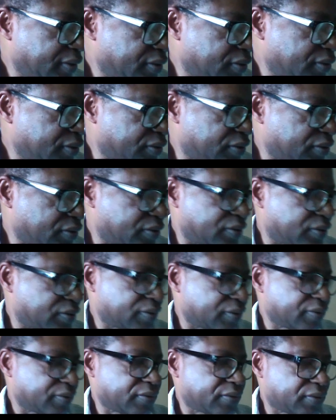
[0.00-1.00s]

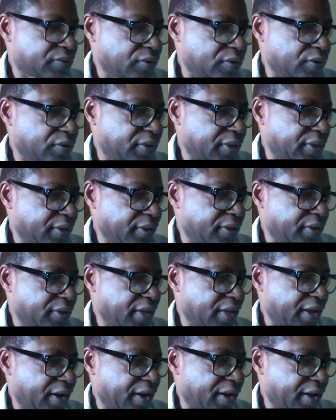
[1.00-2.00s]
So
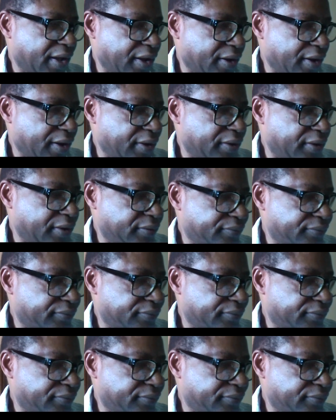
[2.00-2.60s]
there are